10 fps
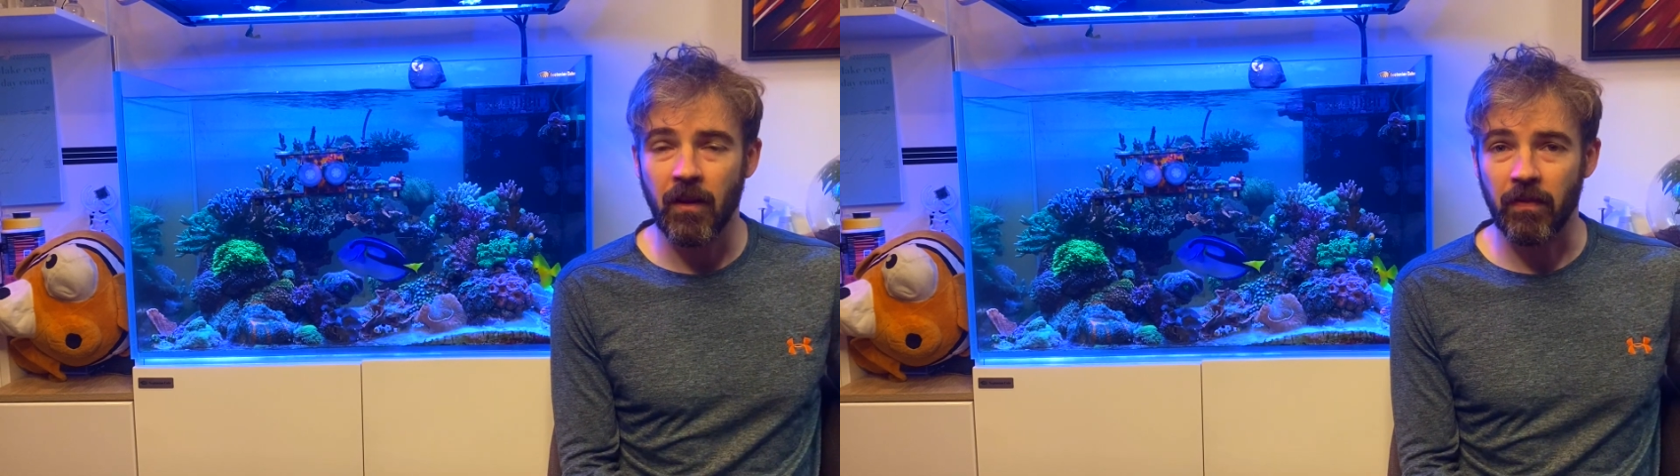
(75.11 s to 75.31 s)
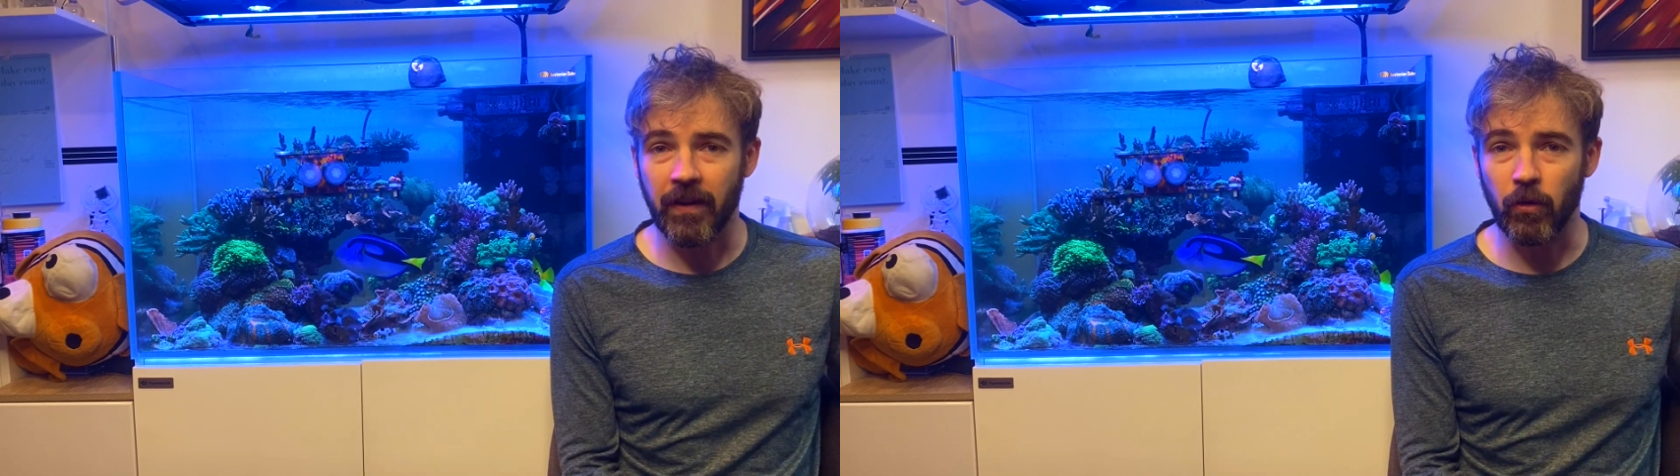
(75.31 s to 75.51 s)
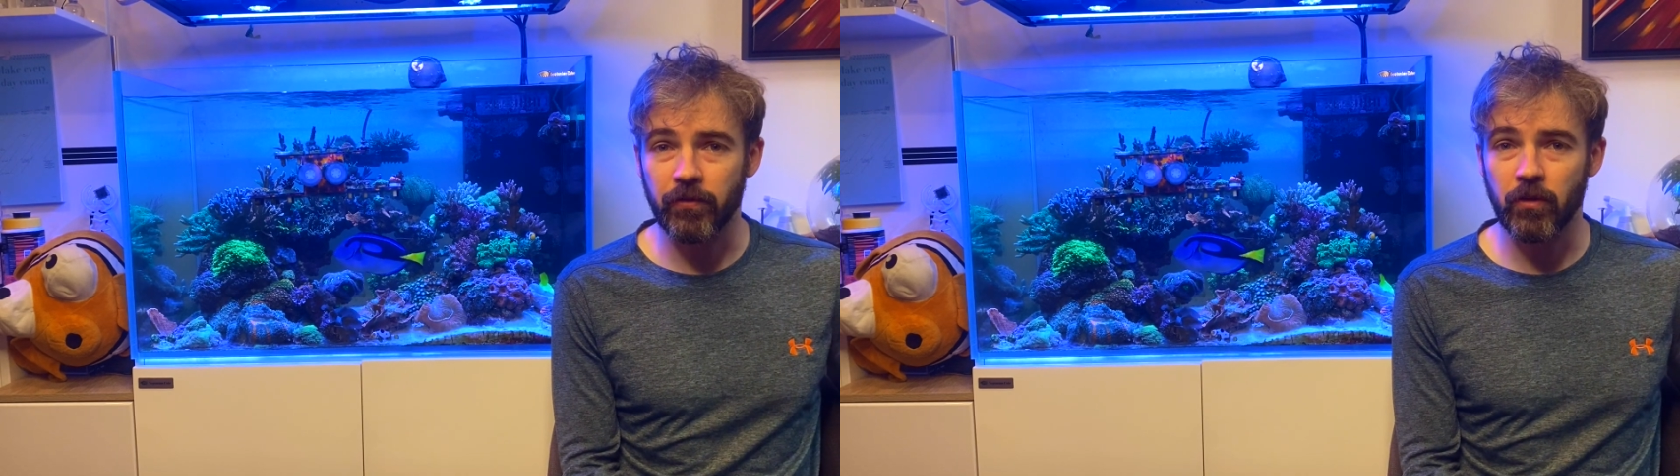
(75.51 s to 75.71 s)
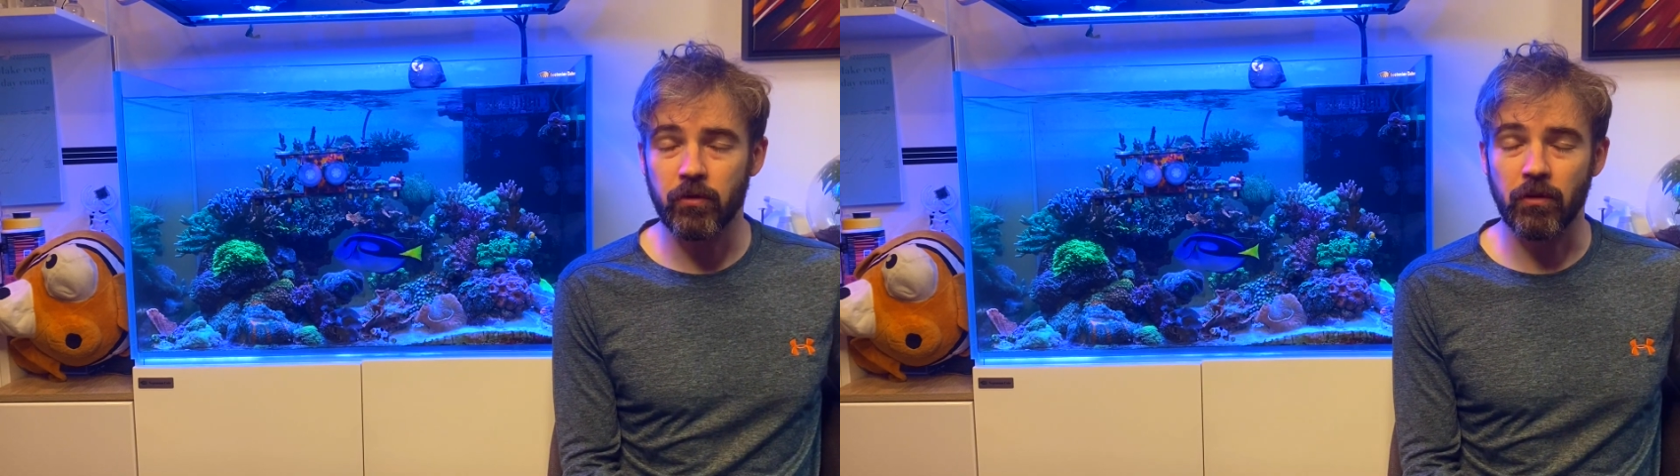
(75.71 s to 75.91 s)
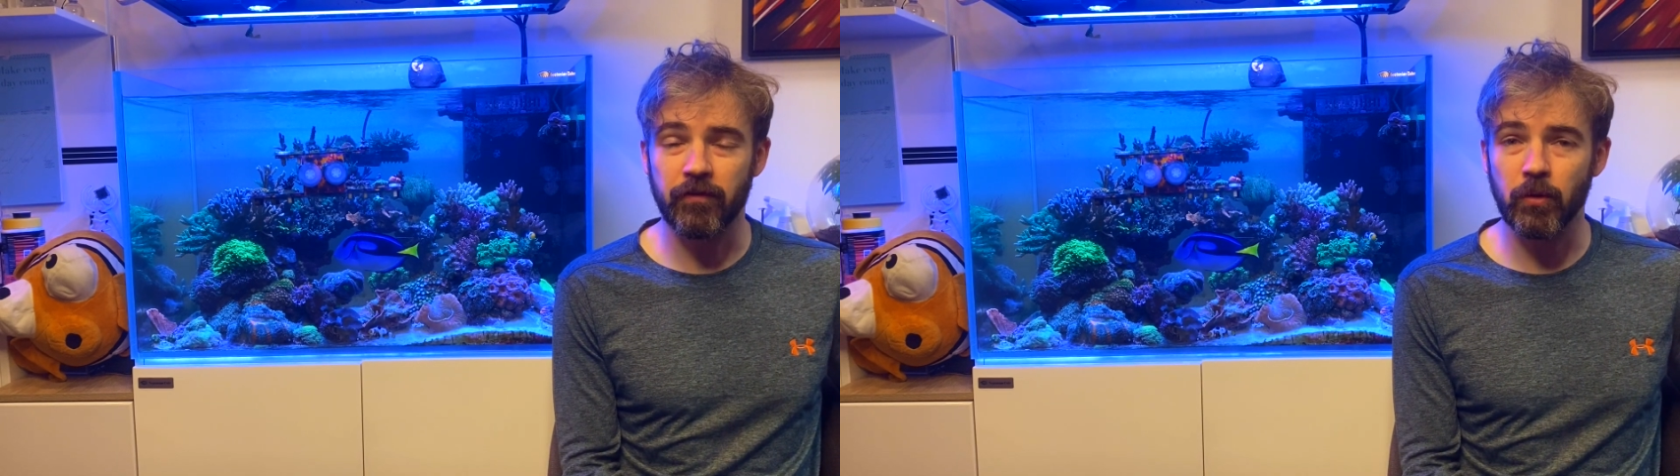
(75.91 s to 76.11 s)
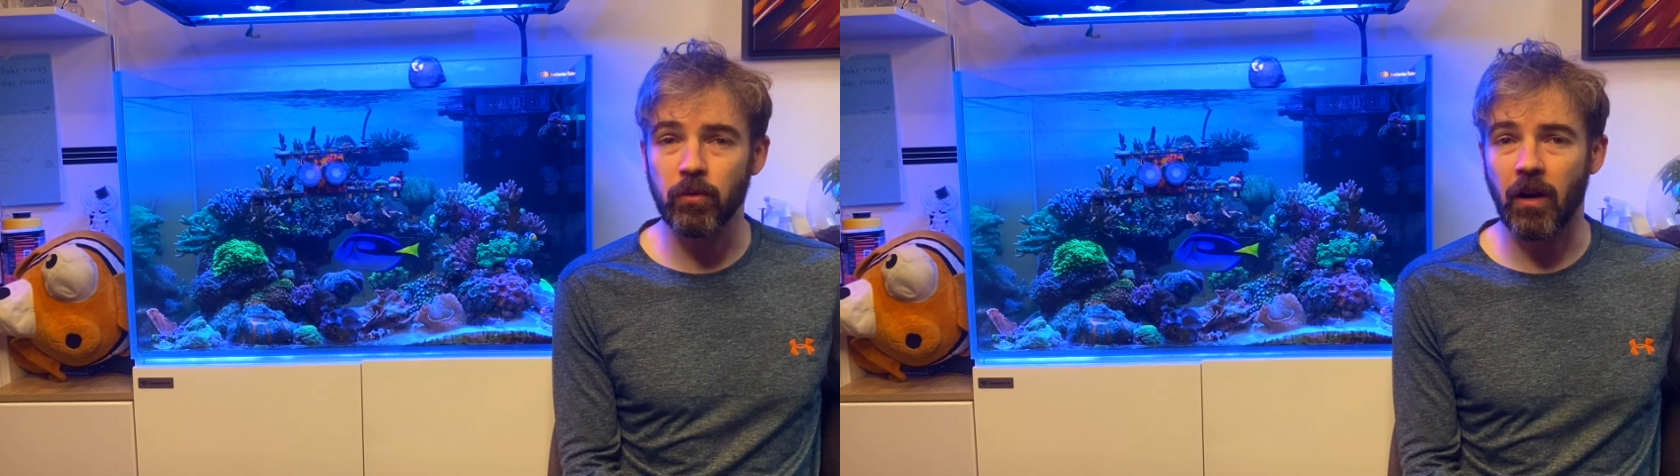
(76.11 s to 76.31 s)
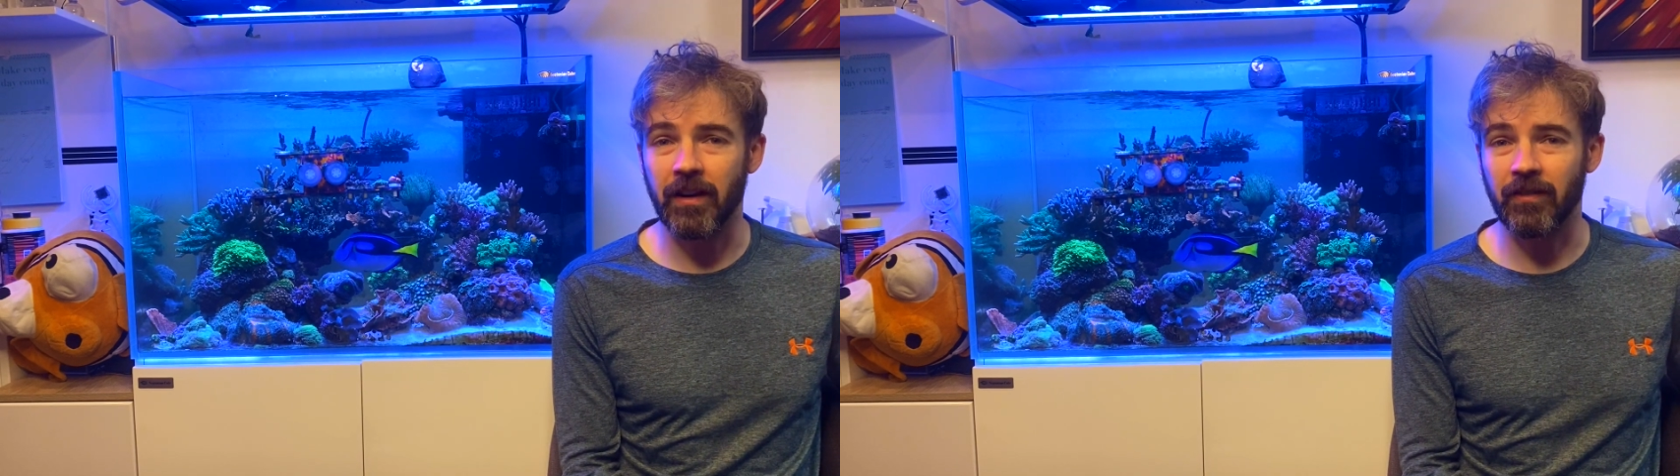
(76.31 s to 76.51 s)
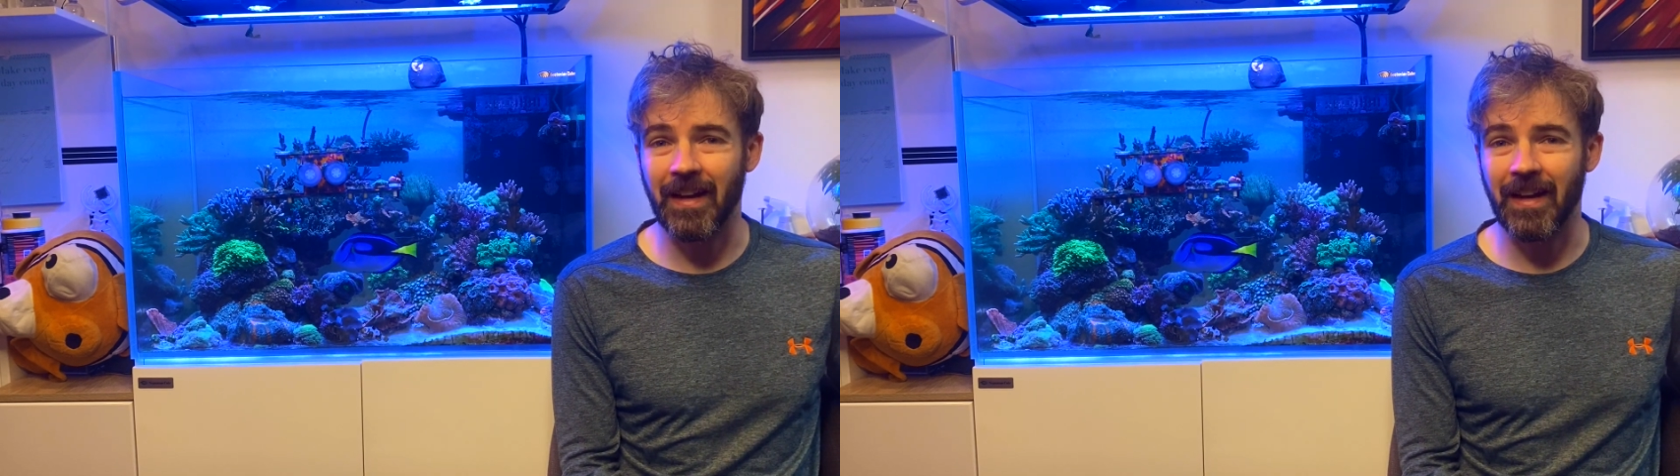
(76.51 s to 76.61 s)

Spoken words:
They also do a full line of